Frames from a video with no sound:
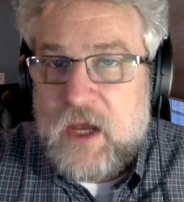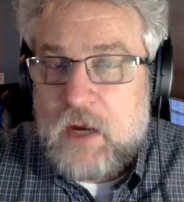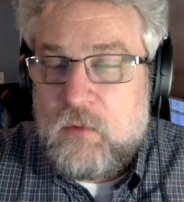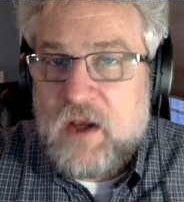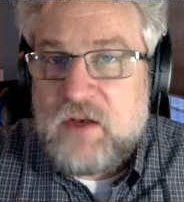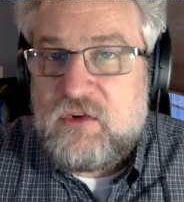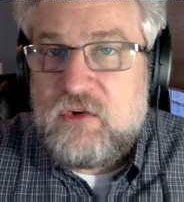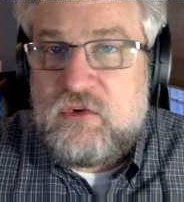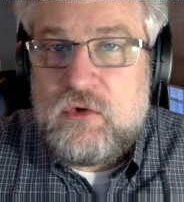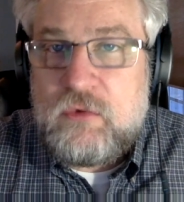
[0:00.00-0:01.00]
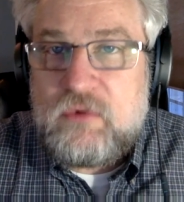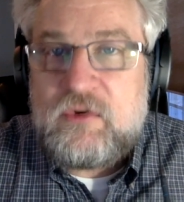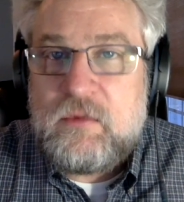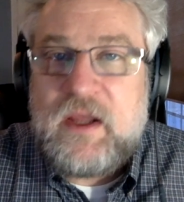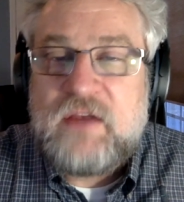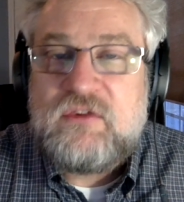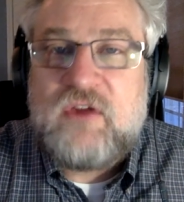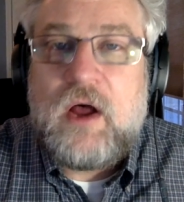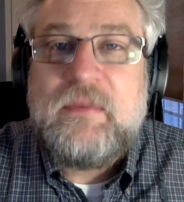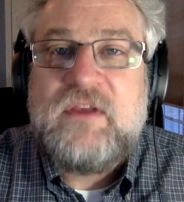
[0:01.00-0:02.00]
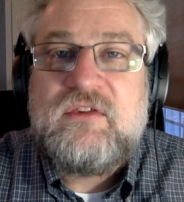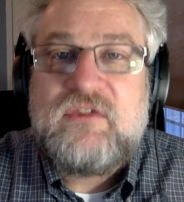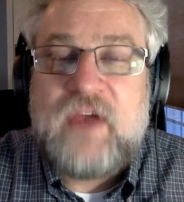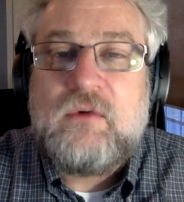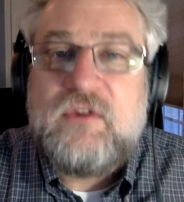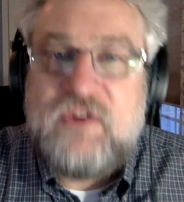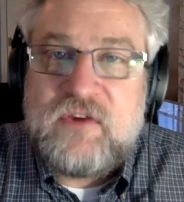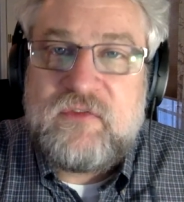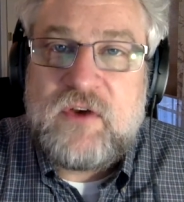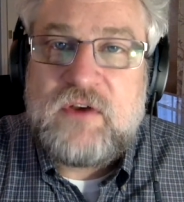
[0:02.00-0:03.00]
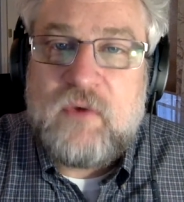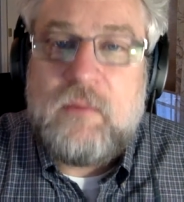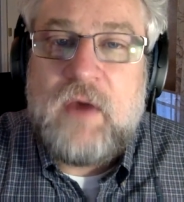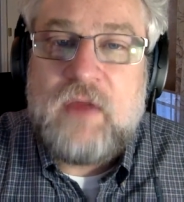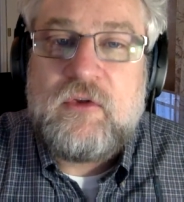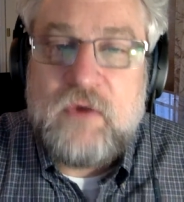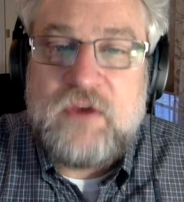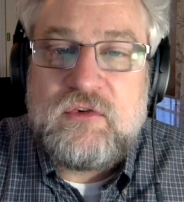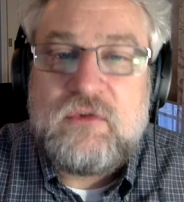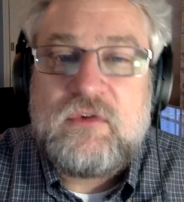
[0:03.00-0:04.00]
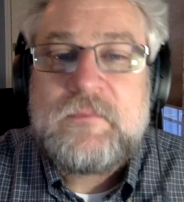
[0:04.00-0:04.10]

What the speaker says: I wanted to do to make zombies sound different from other creatures.